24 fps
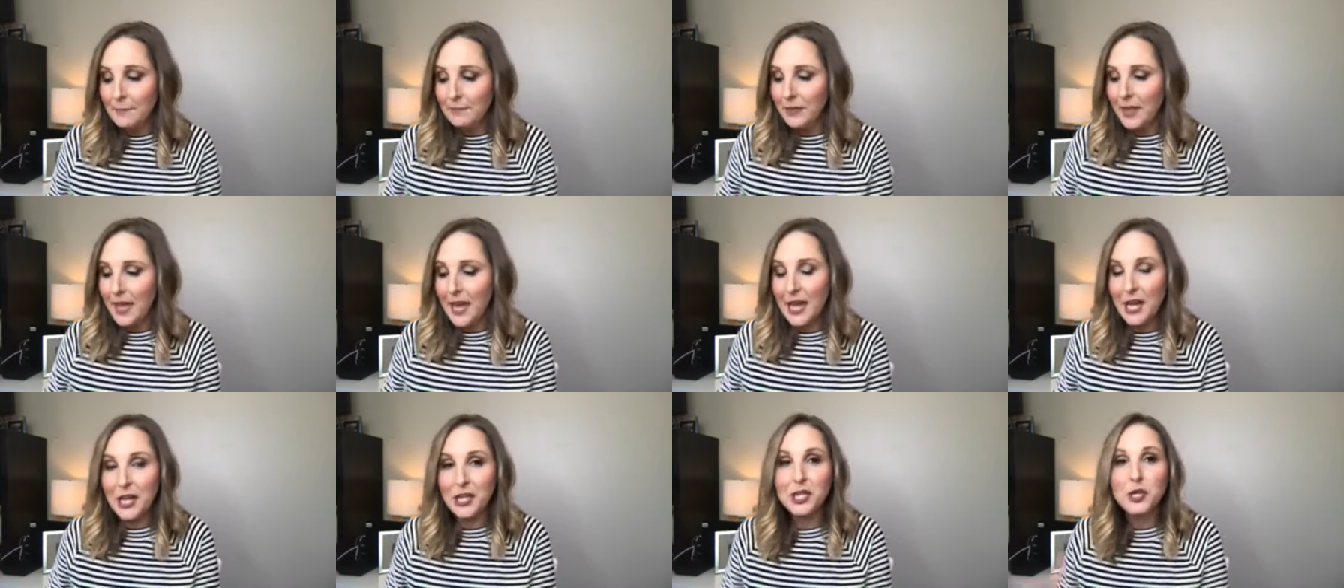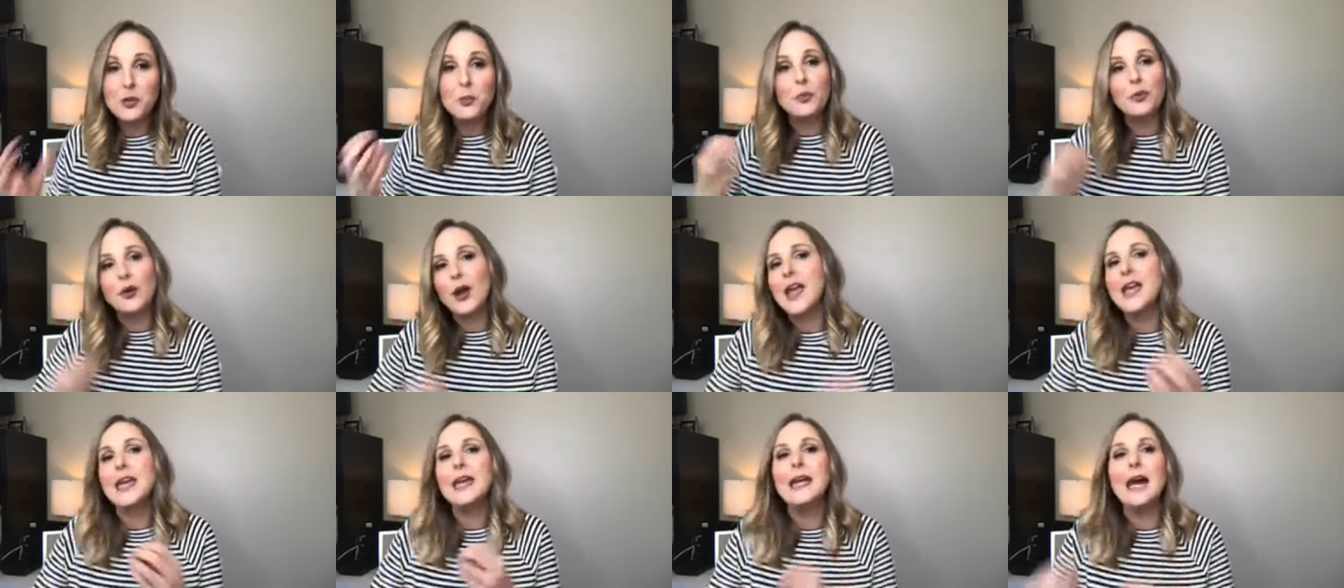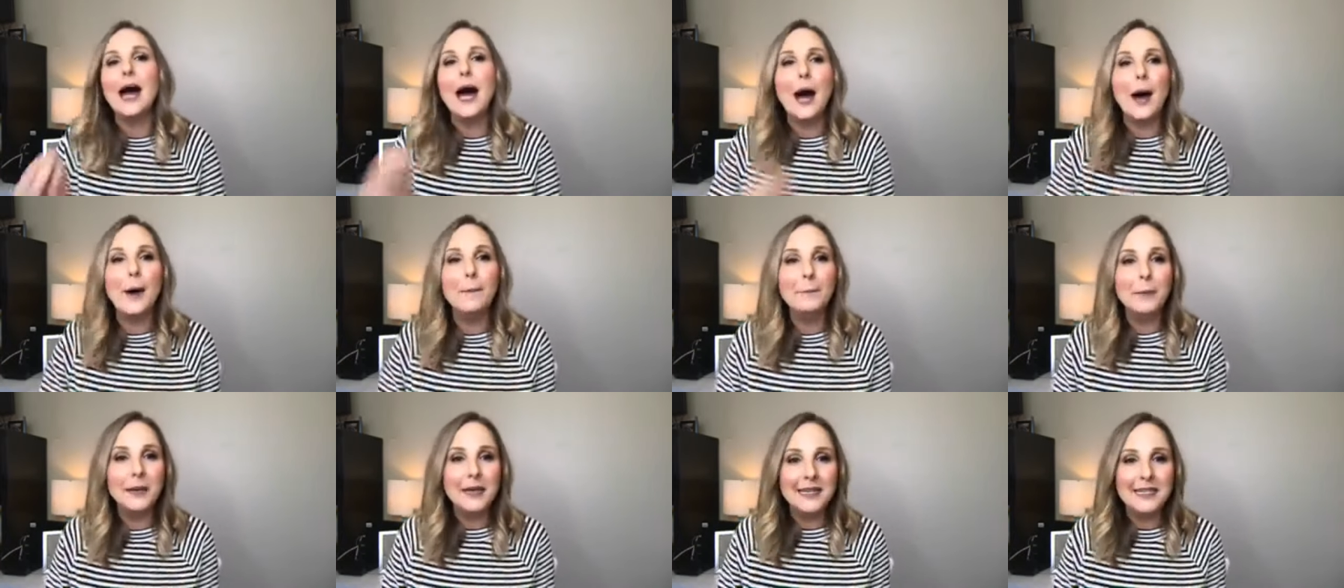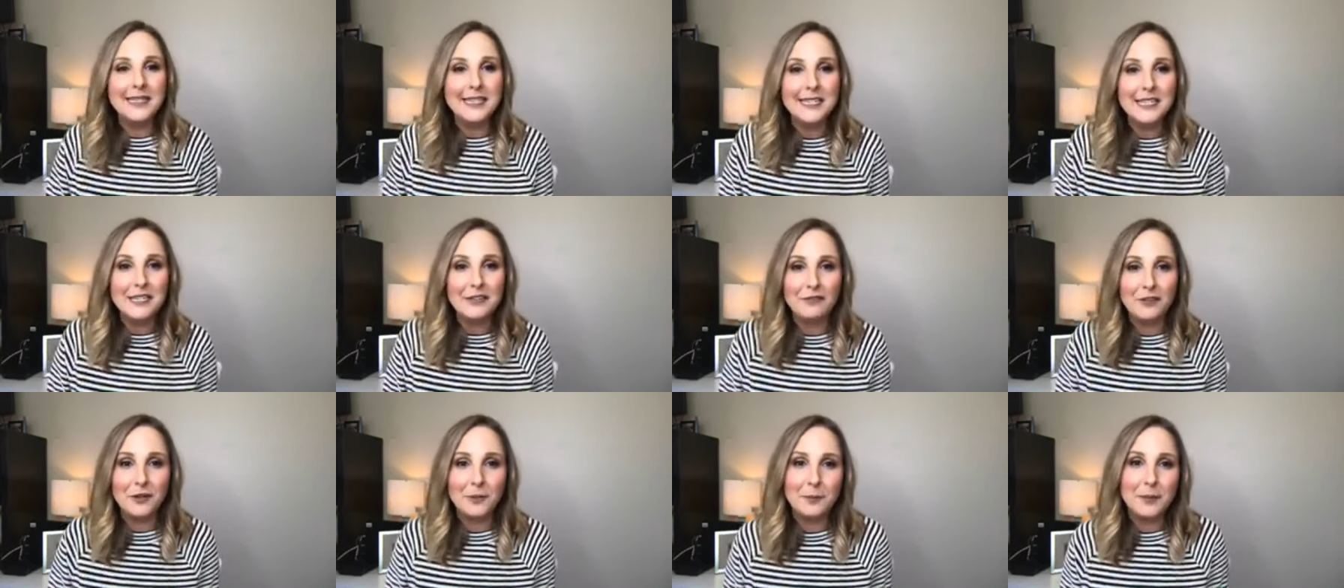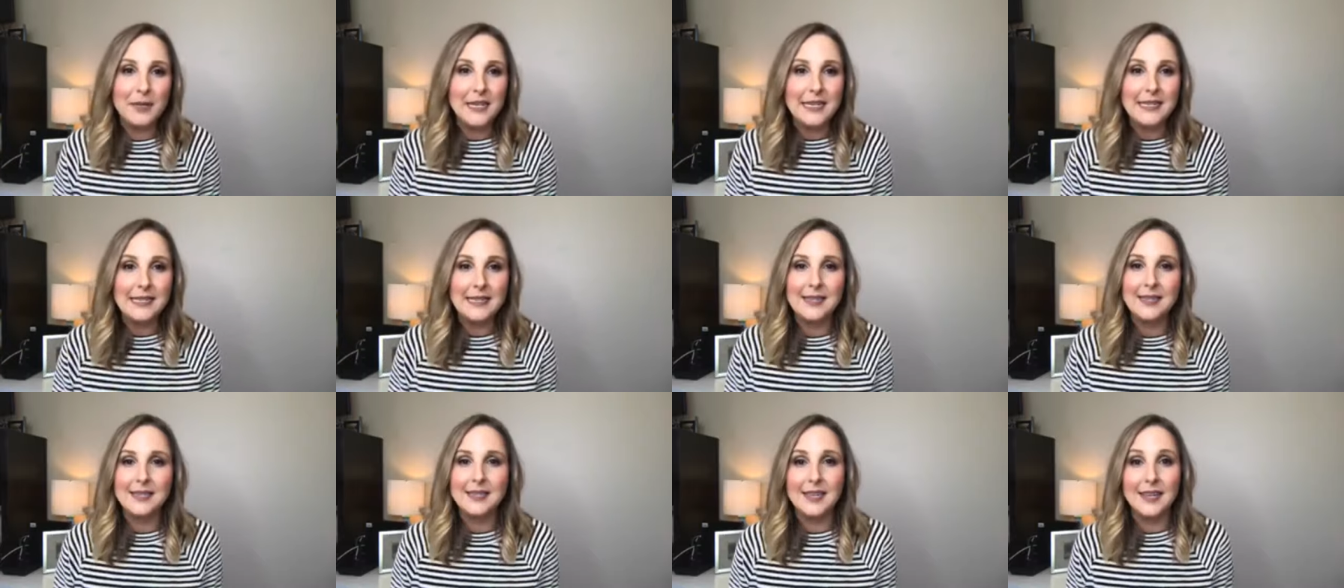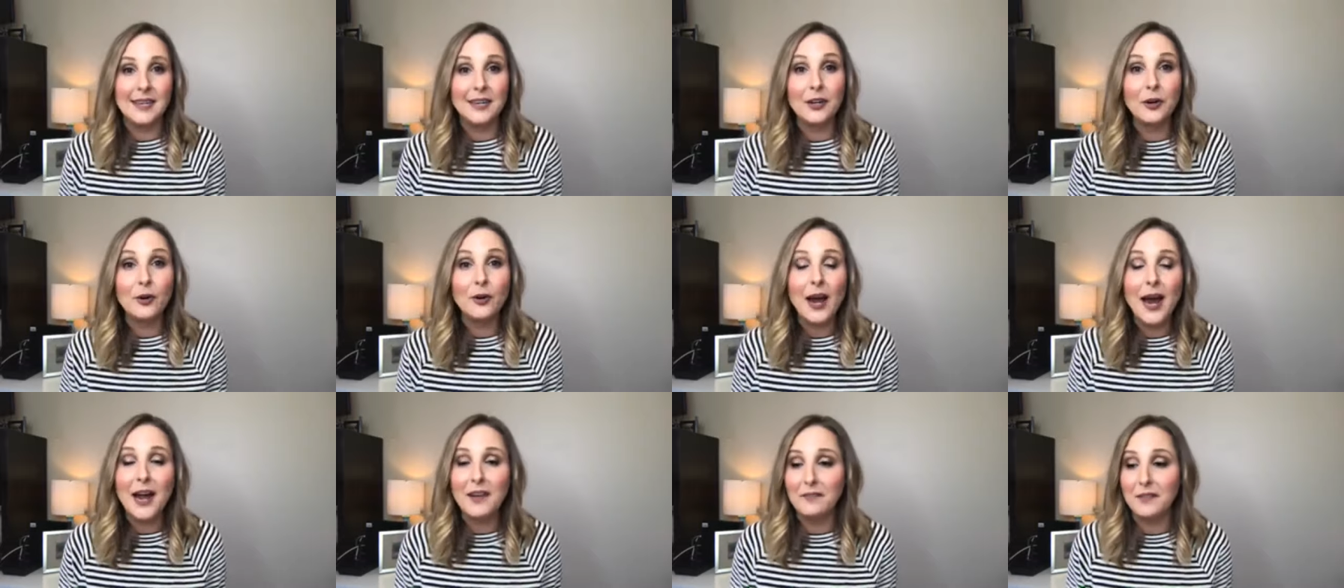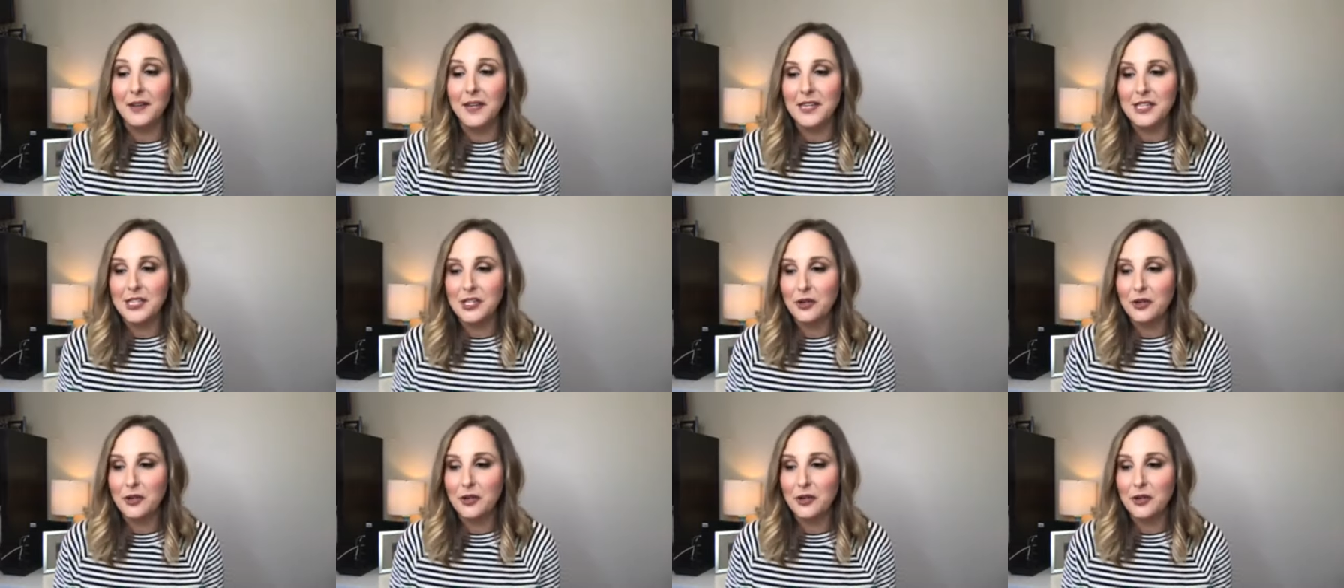can you break it up into different pieces in a graphic?